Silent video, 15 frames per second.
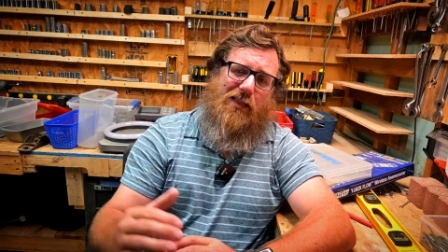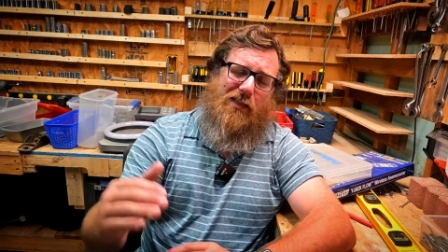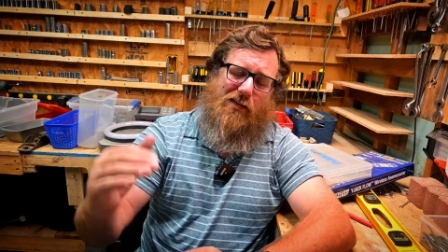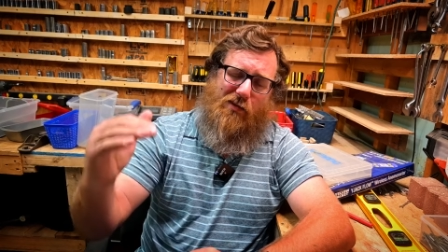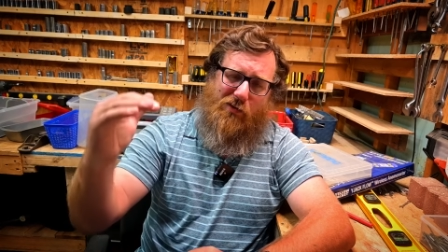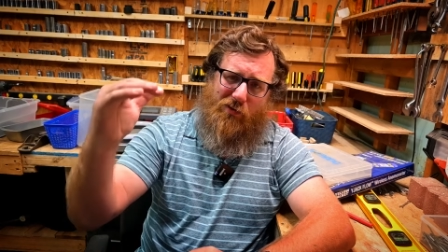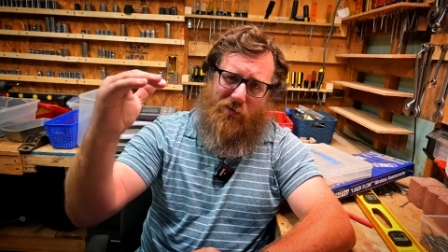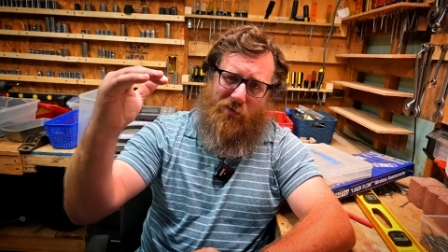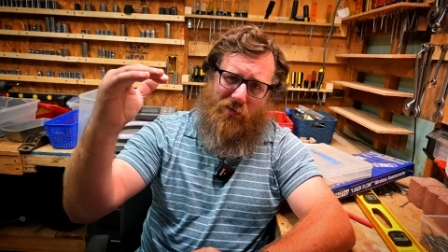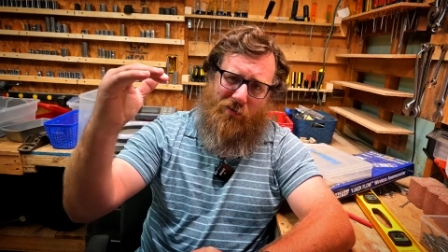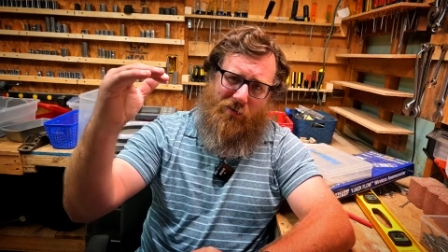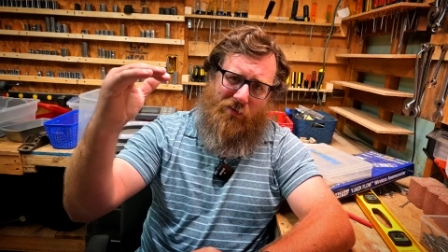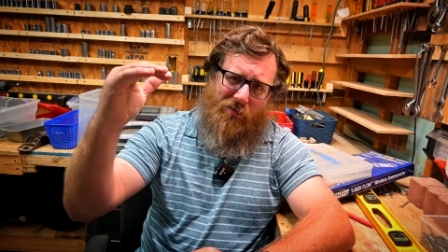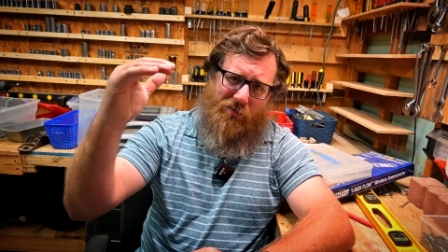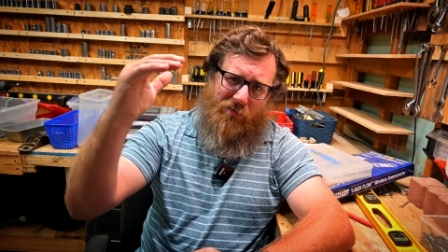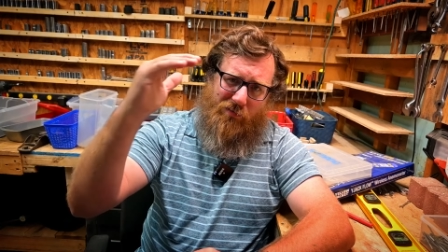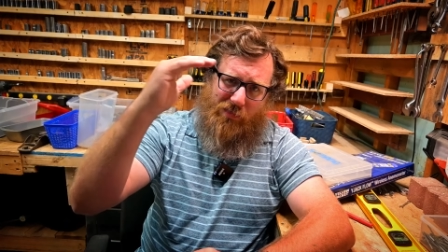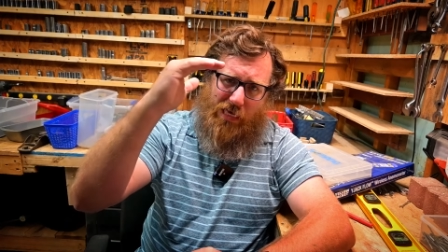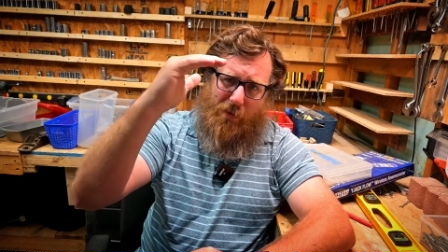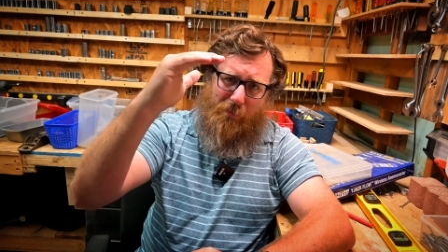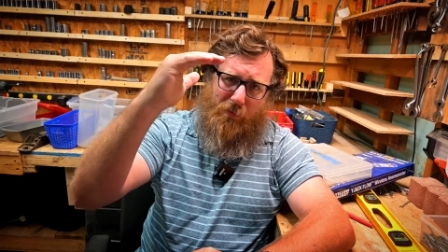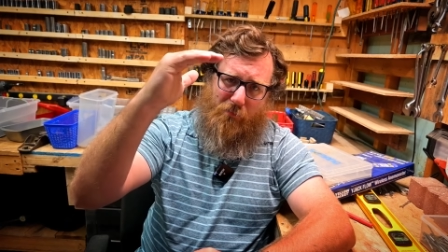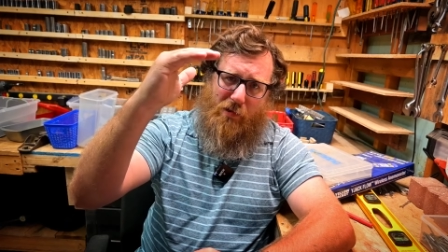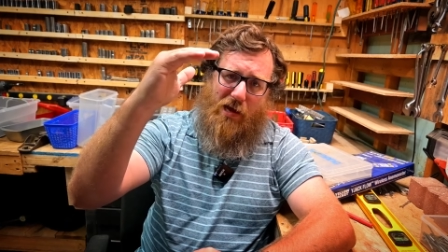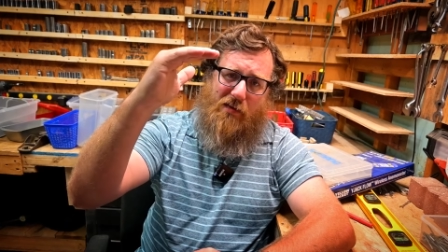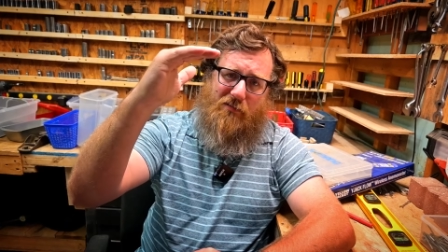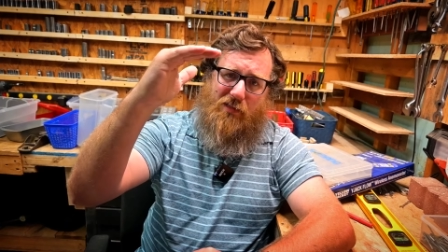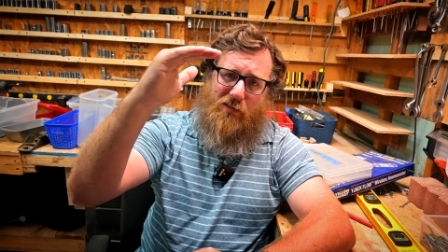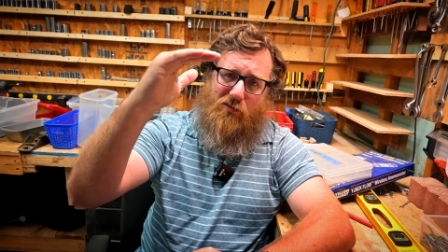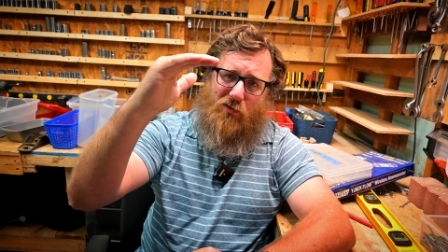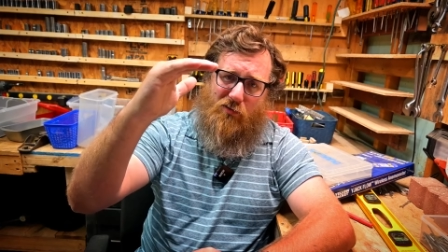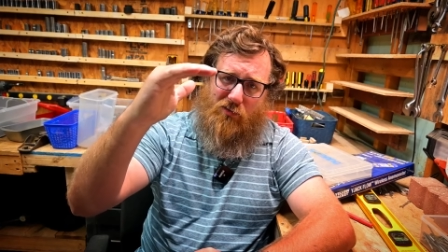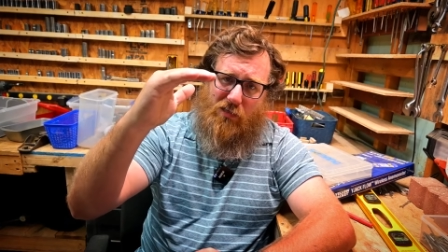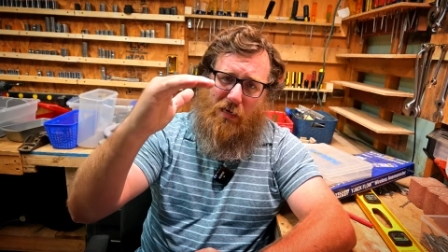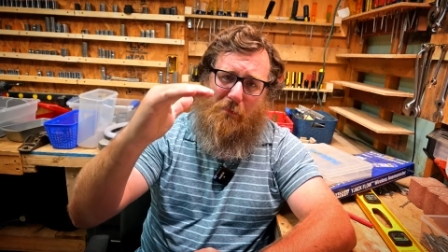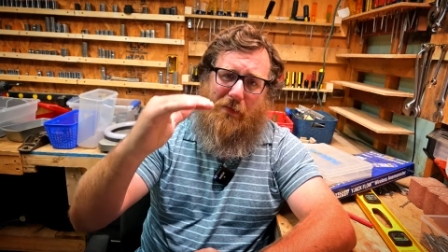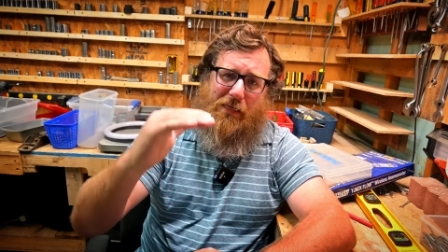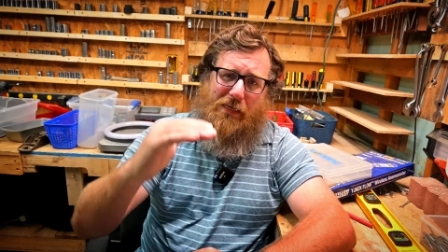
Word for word: you know, your top capacity starts coming